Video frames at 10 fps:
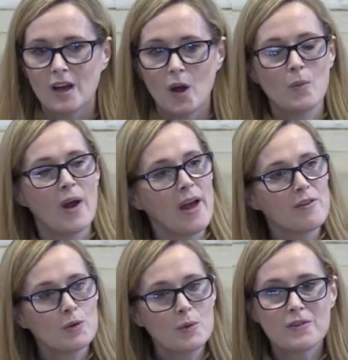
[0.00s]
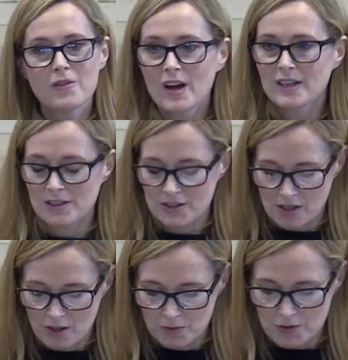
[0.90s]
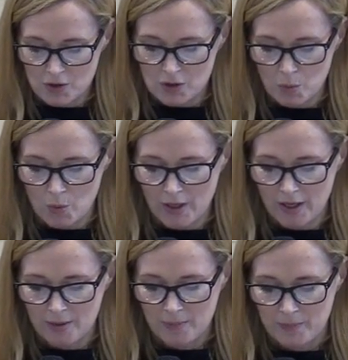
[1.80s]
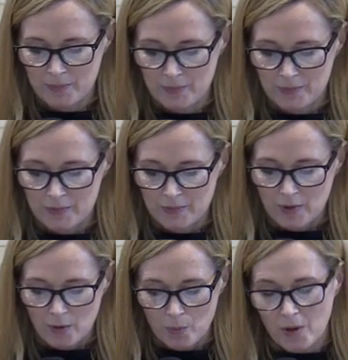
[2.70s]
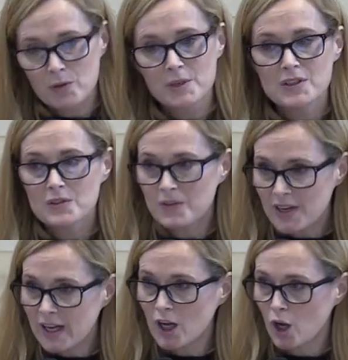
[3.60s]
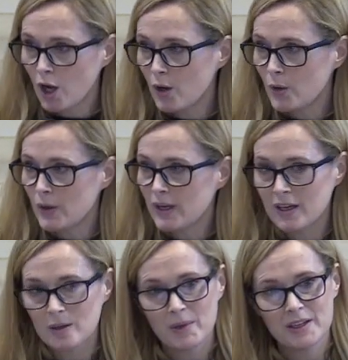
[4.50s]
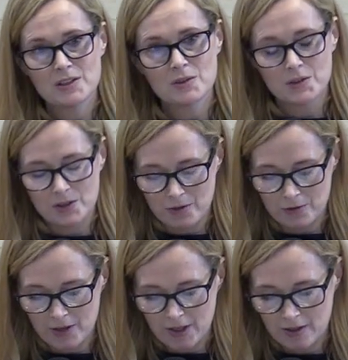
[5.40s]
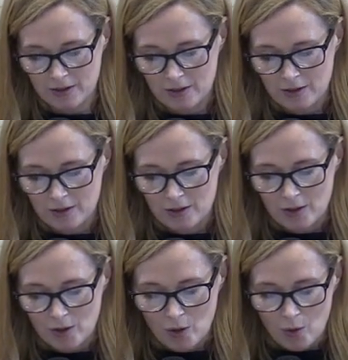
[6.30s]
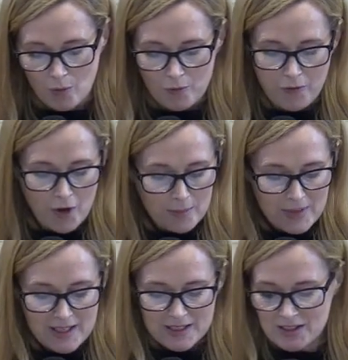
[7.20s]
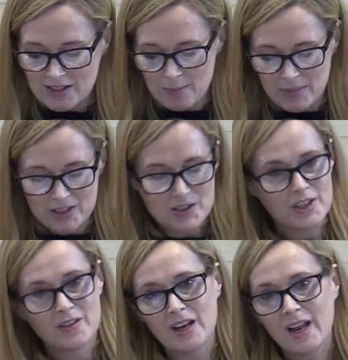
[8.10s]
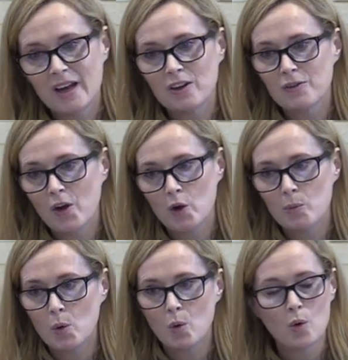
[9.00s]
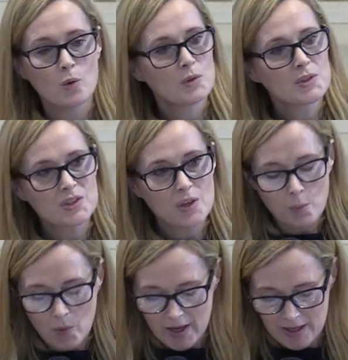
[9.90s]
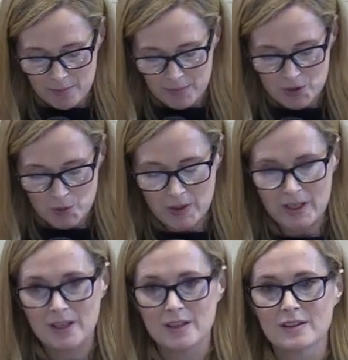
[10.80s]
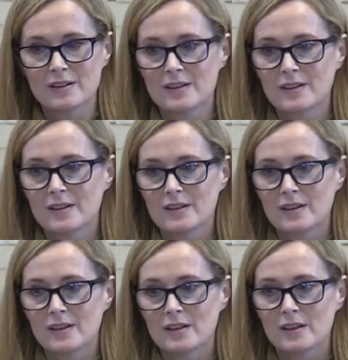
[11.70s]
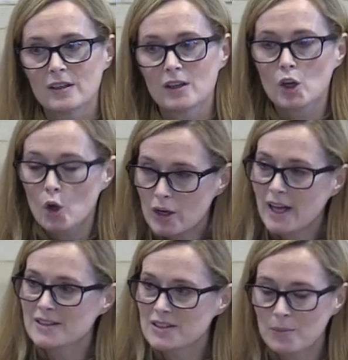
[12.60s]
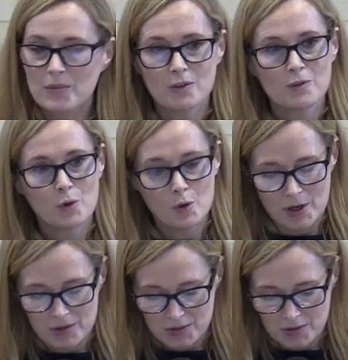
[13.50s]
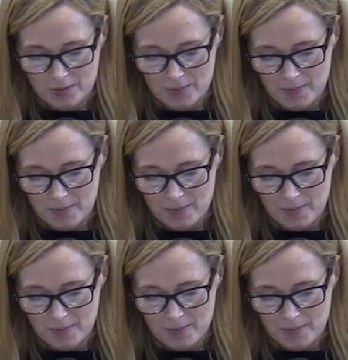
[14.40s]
And wherever we find ourselves this morning, whether it's feeling alone in a place of suffering, firmly established in the land of hope, or somewhere in between, God has something for us.